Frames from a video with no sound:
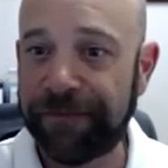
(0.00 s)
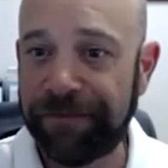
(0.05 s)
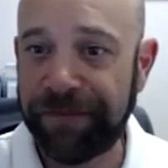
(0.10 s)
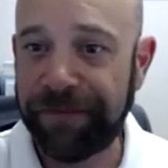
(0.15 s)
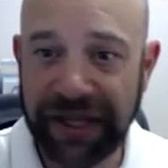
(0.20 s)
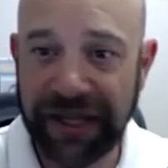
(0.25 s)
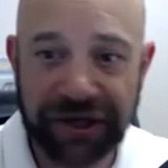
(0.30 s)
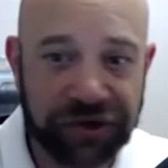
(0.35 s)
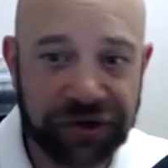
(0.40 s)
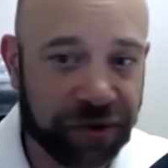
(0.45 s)

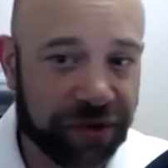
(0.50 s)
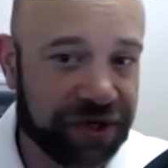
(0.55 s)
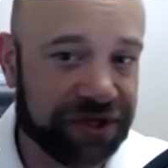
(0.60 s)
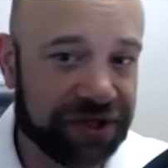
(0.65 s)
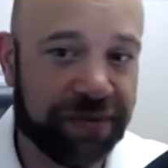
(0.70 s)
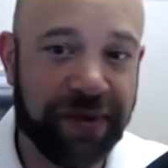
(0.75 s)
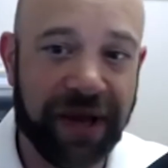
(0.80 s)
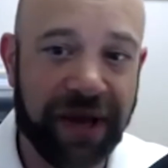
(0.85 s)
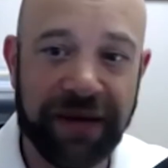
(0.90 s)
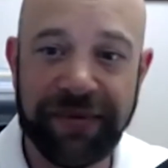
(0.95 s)

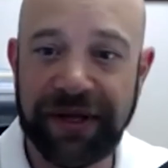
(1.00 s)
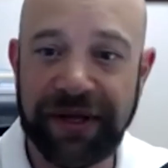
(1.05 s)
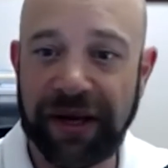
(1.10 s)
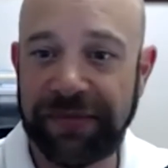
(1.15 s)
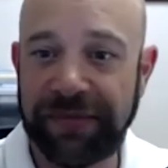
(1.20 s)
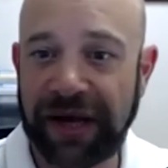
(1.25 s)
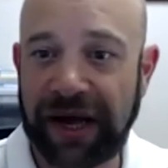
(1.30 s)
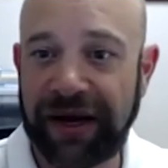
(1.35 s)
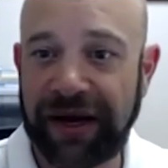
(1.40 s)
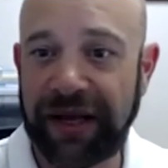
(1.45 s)
interest. Maybe
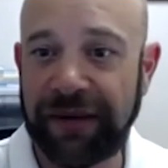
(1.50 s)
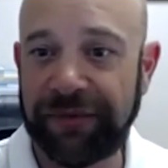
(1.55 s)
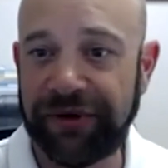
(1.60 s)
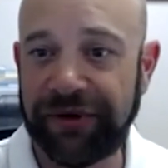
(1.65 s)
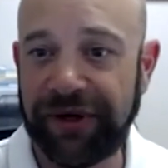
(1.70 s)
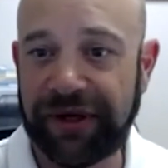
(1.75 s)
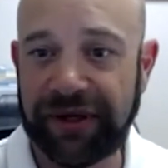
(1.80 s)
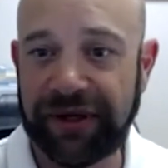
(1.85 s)
I'm not able to